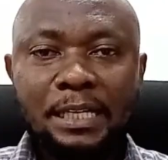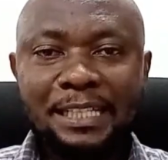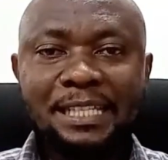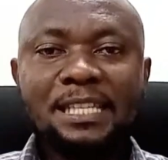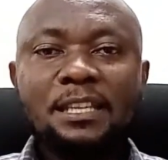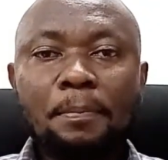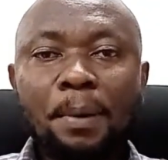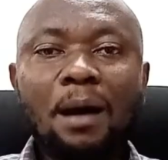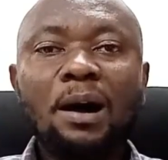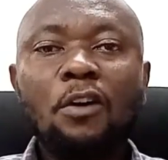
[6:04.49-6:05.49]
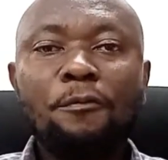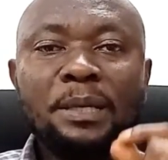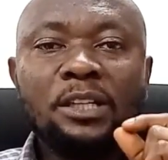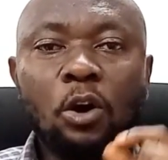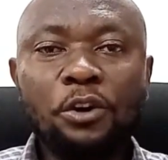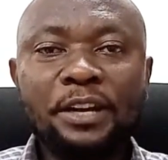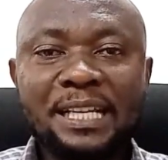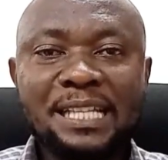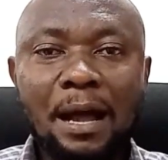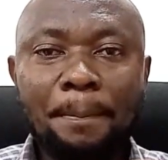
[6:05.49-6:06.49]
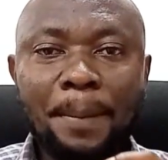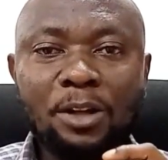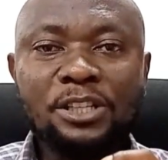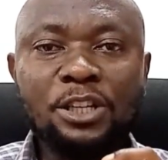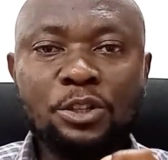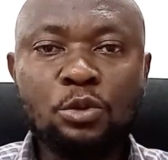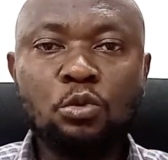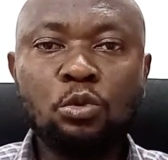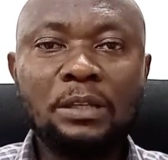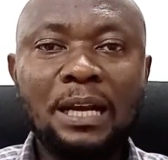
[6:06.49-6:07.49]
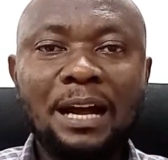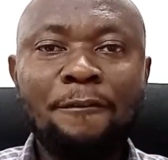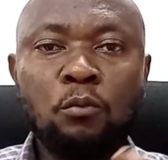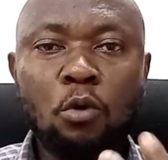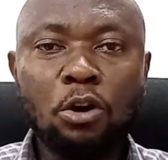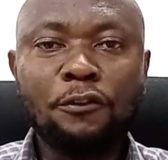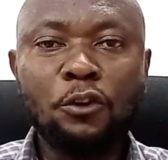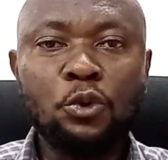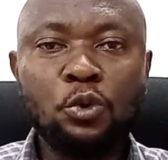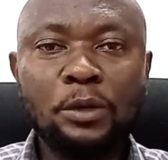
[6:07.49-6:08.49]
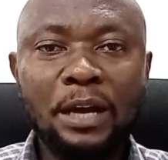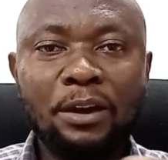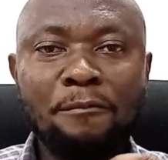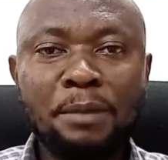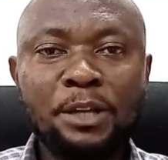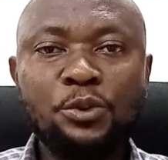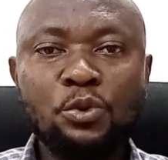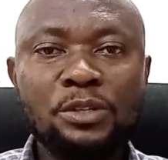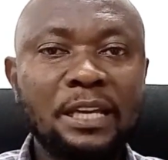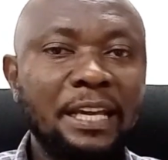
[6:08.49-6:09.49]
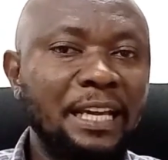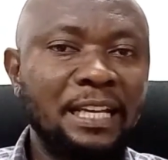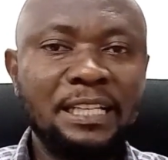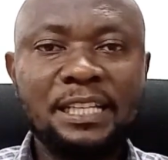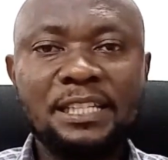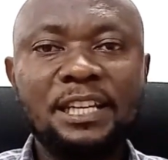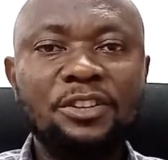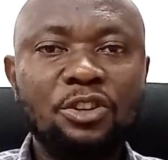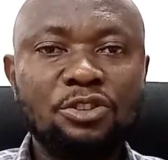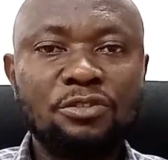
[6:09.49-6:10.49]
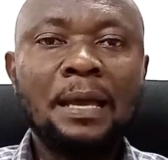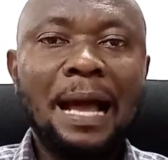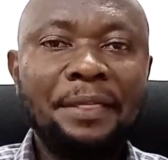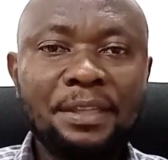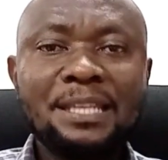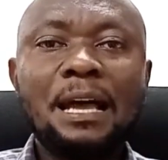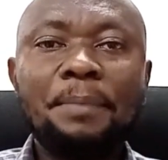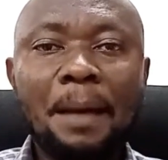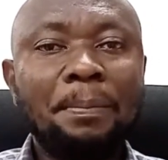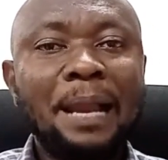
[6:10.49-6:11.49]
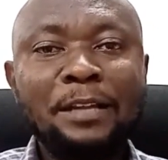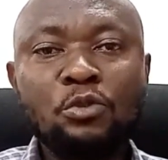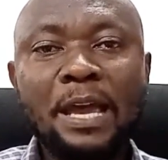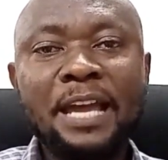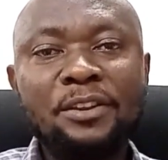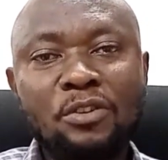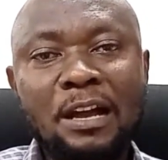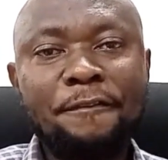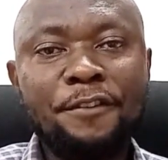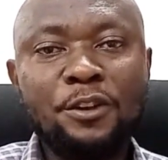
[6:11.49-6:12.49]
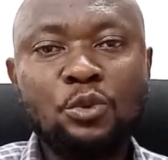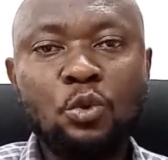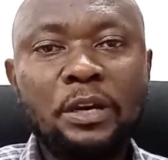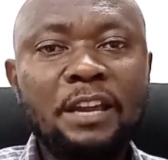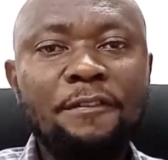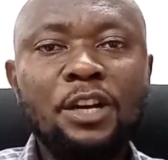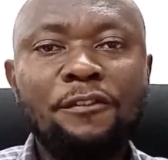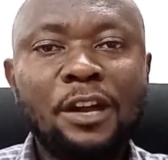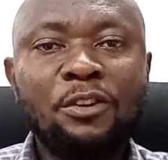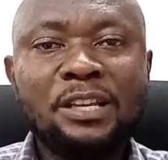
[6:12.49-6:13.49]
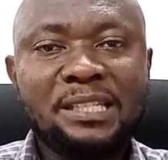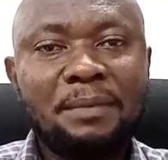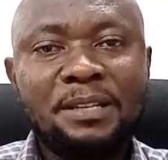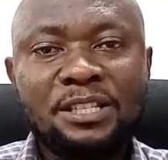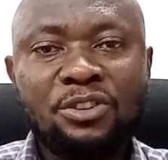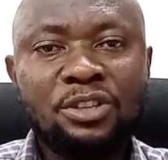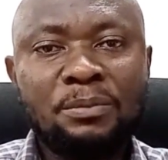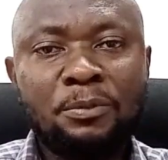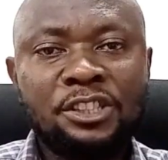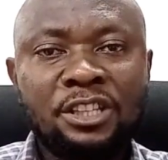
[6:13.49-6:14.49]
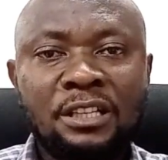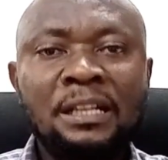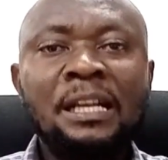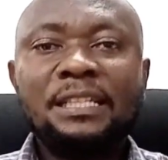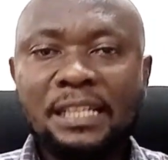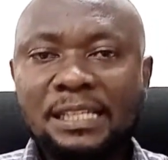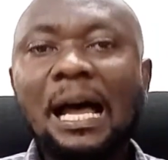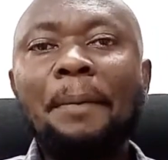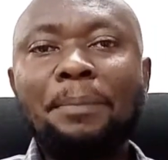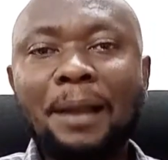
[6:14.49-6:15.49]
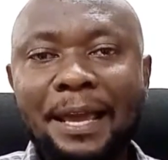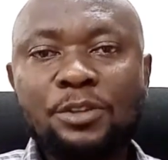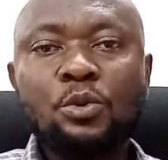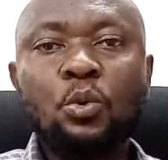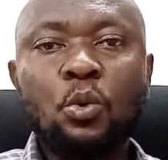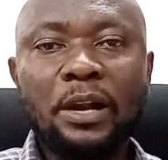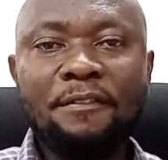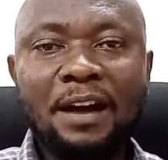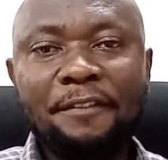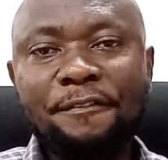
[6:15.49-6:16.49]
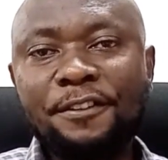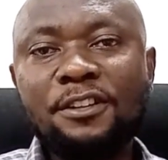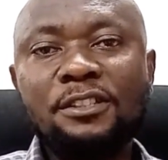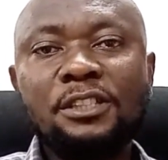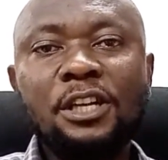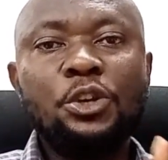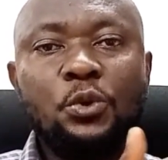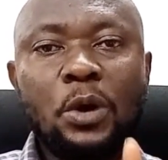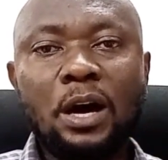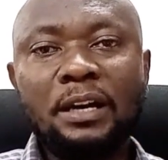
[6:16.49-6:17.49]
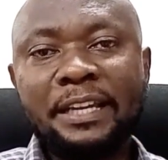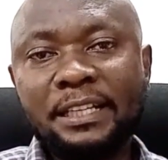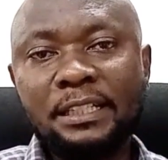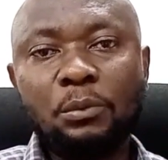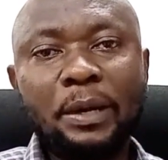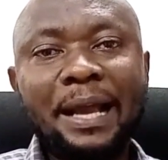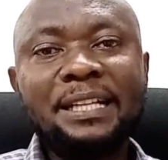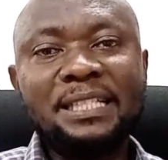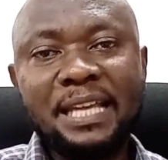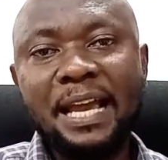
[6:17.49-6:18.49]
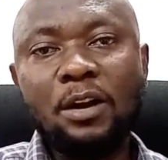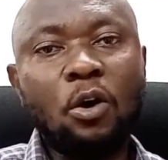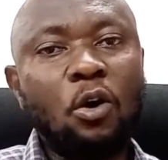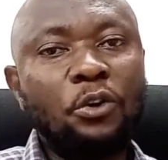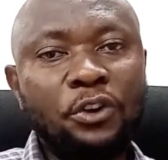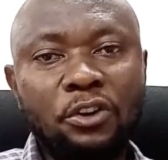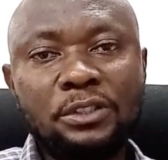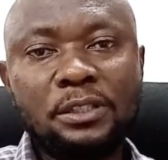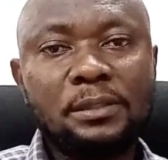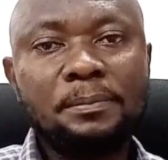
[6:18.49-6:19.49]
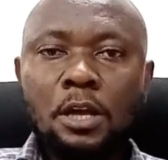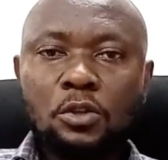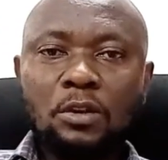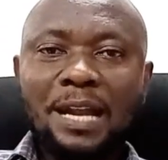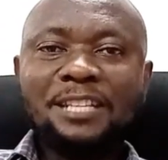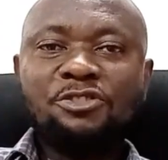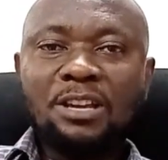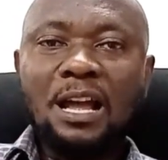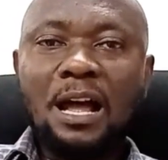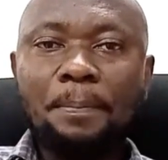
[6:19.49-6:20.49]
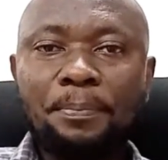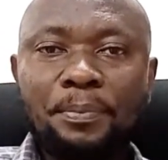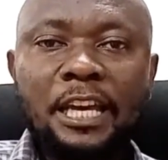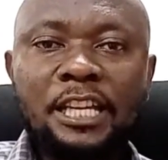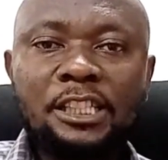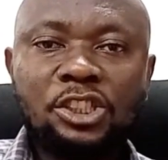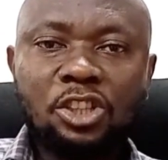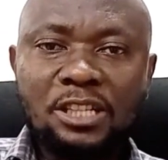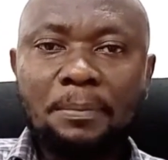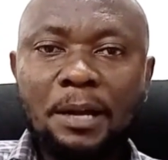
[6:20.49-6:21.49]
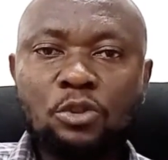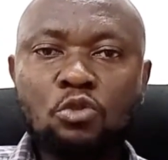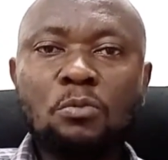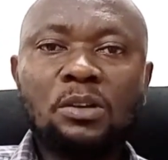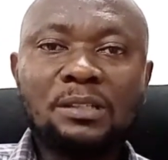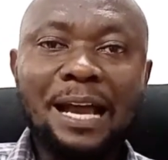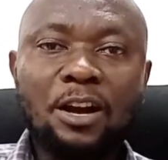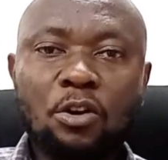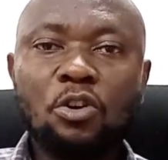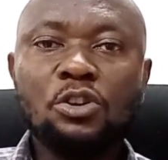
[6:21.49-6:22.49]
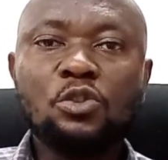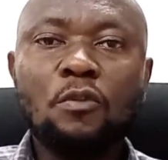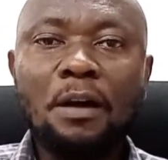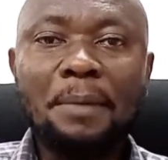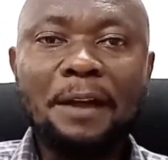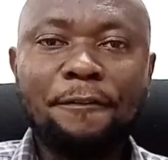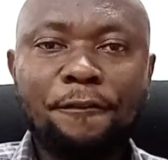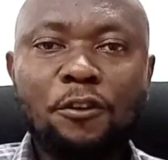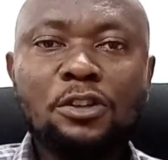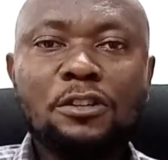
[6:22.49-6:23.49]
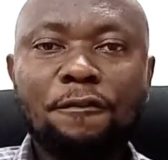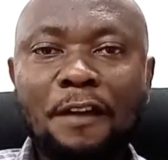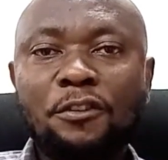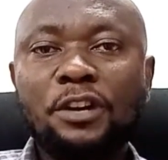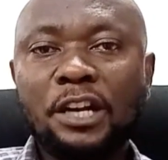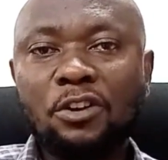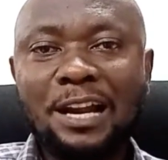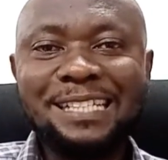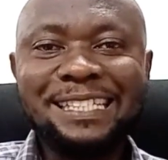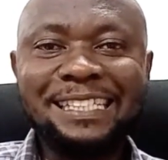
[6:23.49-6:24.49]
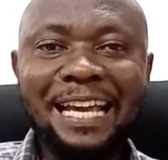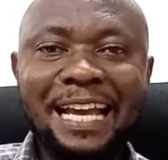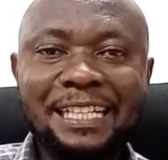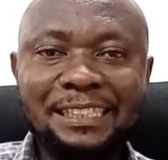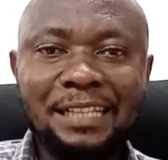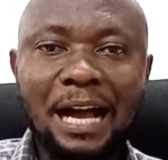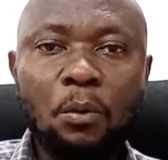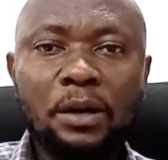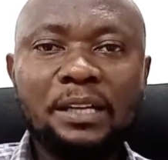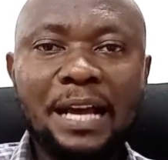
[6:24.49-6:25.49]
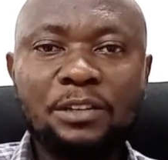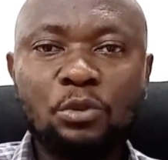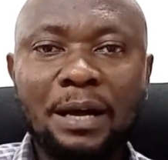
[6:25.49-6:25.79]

This is the power of being honest about a tool that have worked for you, that you have made use in this industry. And this can be applied to any other field too. Even if you're not a cybersecurity professional, this applies to whatever field you are in, whether in tech or not. So let's recap. In just about two months, I crossed over my first $500 in earning. And what did I do?